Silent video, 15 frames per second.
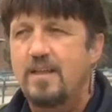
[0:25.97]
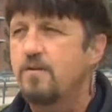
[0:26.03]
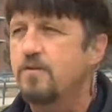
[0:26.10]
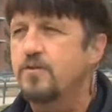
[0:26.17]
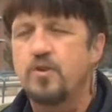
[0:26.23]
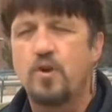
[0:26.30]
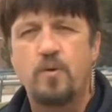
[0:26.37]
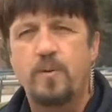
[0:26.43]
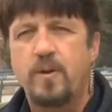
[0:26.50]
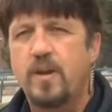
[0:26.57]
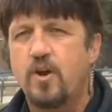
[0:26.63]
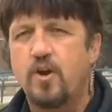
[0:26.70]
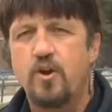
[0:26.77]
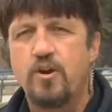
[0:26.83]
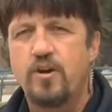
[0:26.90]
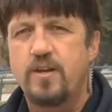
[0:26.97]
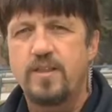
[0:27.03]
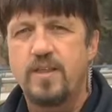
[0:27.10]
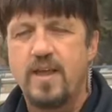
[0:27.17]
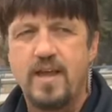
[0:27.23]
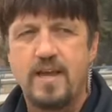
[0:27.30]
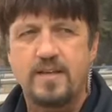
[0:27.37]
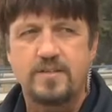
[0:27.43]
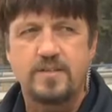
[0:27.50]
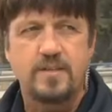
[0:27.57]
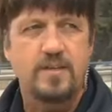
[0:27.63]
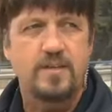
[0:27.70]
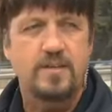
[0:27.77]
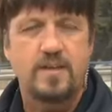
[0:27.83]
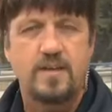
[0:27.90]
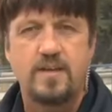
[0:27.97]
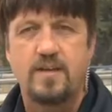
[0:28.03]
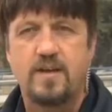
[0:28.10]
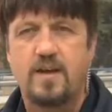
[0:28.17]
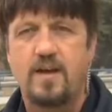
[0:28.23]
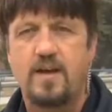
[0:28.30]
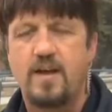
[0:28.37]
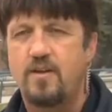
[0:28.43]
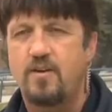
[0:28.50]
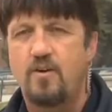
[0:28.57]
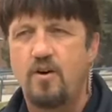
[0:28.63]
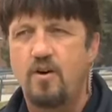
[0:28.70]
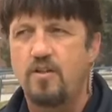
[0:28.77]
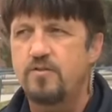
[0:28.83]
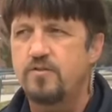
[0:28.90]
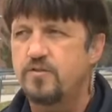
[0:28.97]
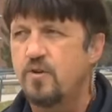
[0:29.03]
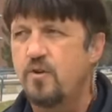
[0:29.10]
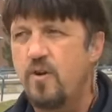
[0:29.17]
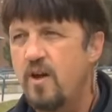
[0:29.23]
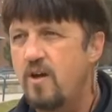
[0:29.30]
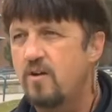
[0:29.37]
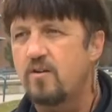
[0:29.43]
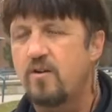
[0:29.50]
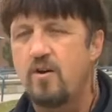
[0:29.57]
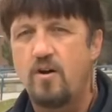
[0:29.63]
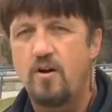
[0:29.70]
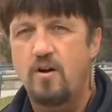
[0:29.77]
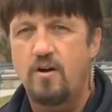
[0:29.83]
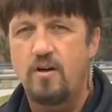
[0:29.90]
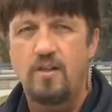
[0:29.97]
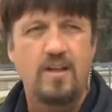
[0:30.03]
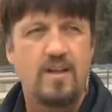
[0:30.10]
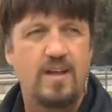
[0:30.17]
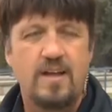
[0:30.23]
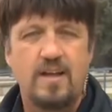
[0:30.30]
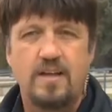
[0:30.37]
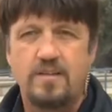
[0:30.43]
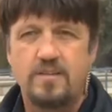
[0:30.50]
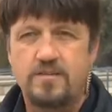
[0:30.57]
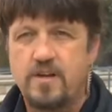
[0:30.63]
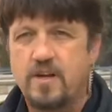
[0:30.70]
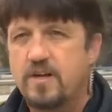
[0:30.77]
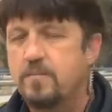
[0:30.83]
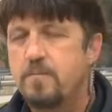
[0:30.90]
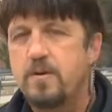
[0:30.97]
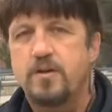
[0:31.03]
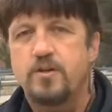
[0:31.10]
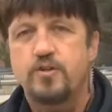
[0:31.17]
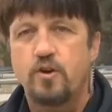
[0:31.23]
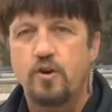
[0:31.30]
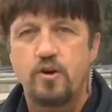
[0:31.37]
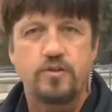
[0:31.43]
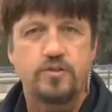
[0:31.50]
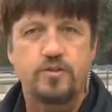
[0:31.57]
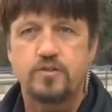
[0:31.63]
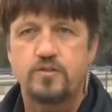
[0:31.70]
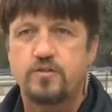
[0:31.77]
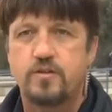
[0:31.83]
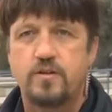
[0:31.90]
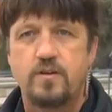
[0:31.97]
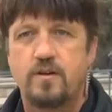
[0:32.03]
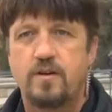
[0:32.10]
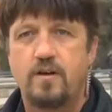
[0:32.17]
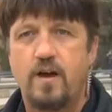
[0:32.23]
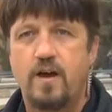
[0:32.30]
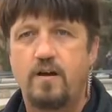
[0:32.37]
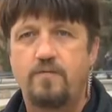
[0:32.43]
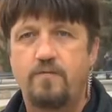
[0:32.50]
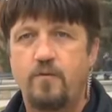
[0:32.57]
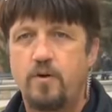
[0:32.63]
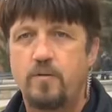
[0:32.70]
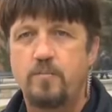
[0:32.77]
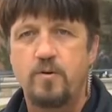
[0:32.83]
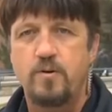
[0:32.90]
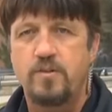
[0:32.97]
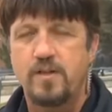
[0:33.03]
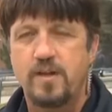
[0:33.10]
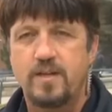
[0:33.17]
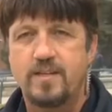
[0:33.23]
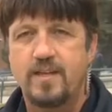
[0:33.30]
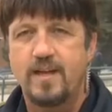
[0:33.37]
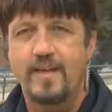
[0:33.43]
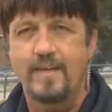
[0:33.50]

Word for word: There was nobody hurt in the accident uh, at all. There's no alcohol. There's not going to be any charges uh, for him or anything like